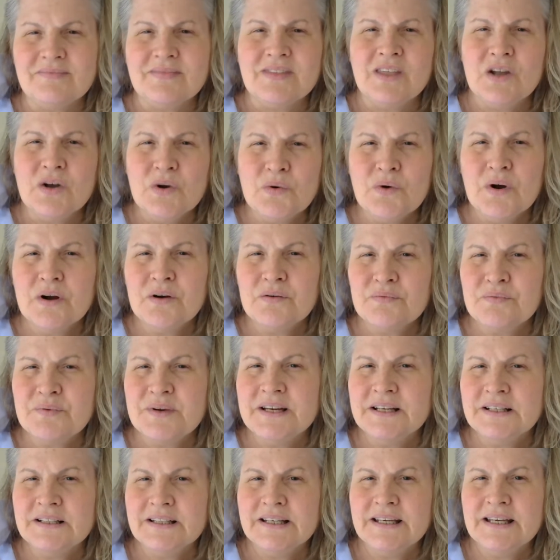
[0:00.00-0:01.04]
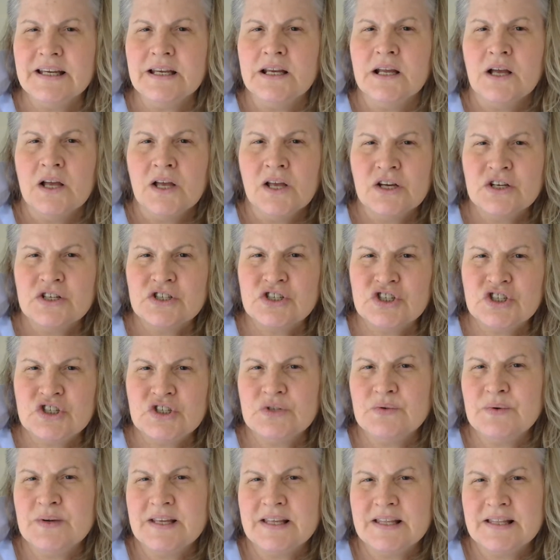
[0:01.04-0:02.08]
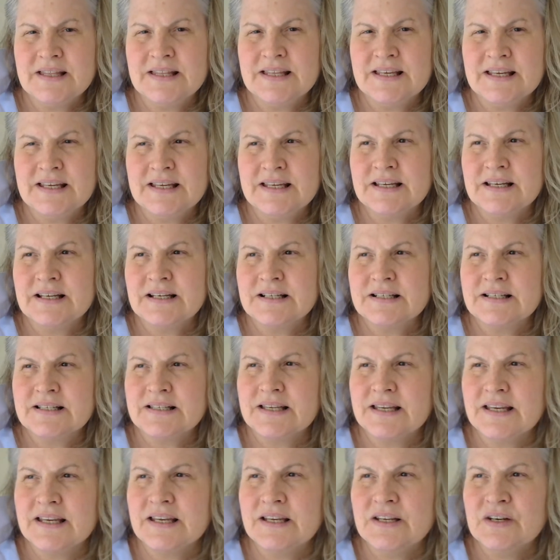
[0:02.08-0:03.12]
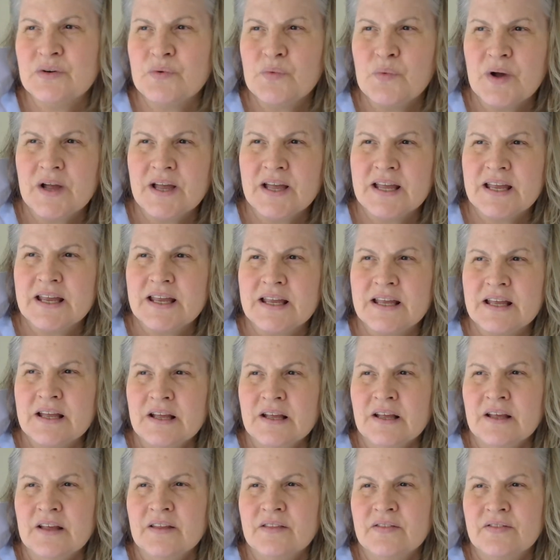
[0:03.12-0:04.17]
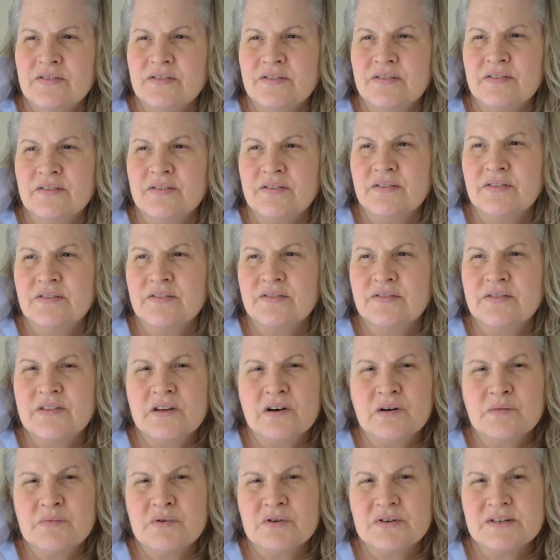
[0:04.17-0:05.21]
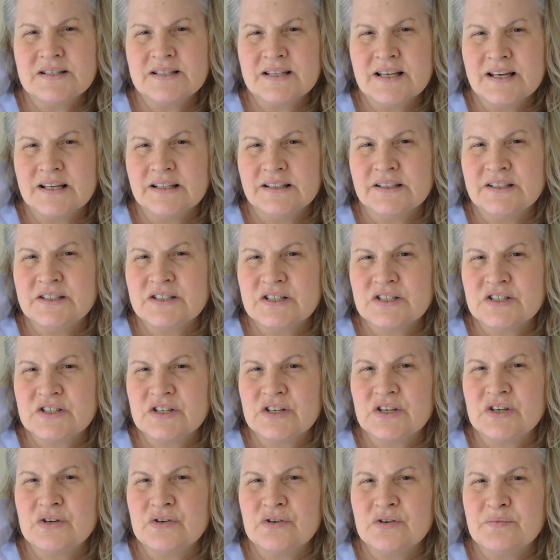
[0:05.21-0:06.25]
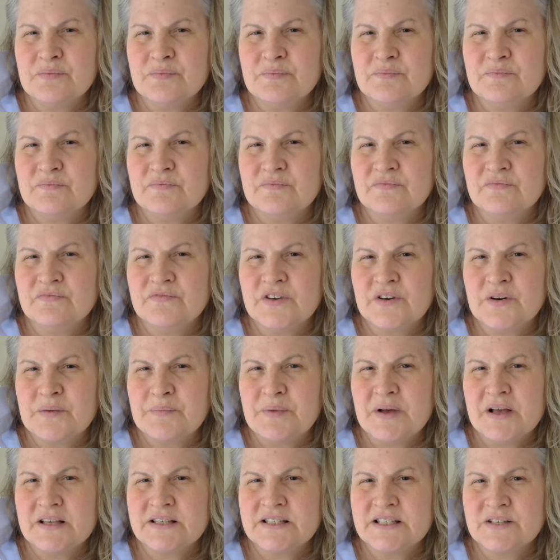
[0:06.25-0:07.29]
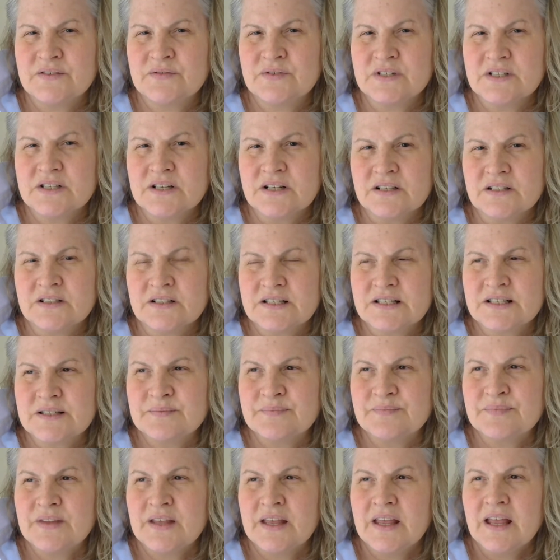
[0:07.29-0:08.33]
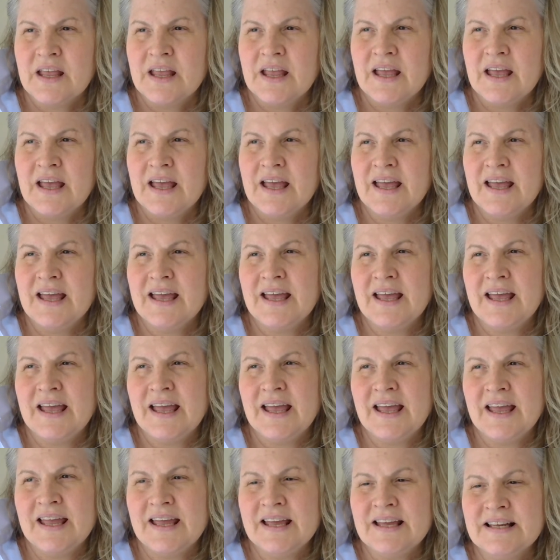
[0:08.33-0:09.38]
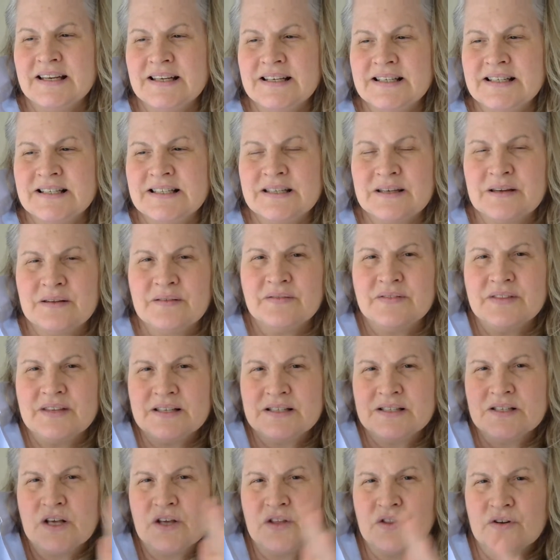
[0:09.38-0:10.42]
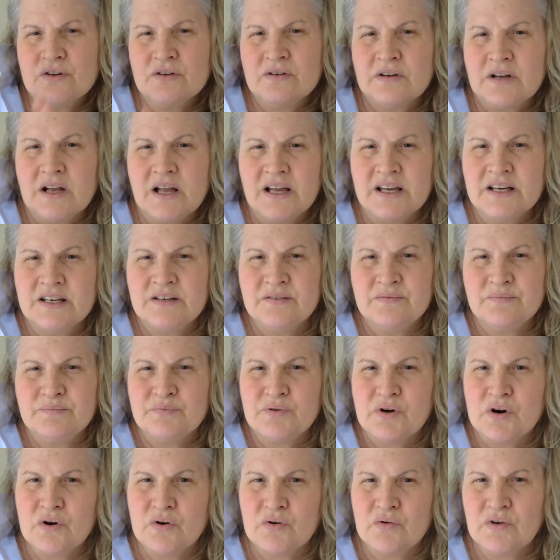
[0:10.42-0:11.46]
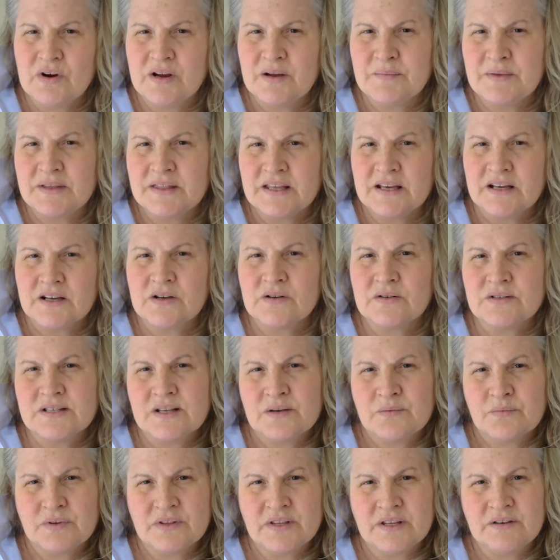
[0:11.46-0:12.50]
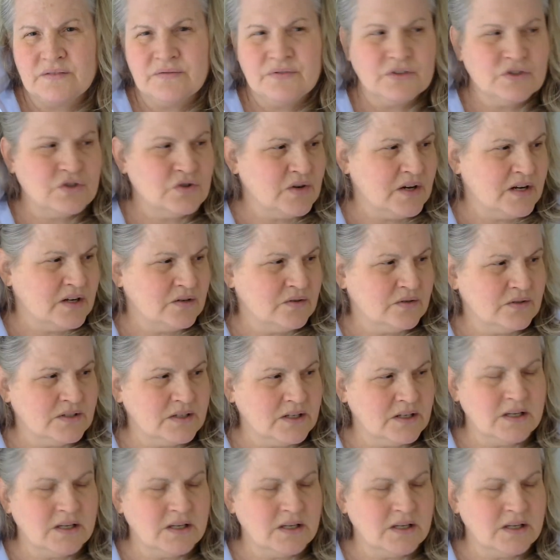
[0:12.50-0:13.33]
who are really doing things in a way that are most likely to secure very positive results. And this other kind of programming that goes on with infiltrators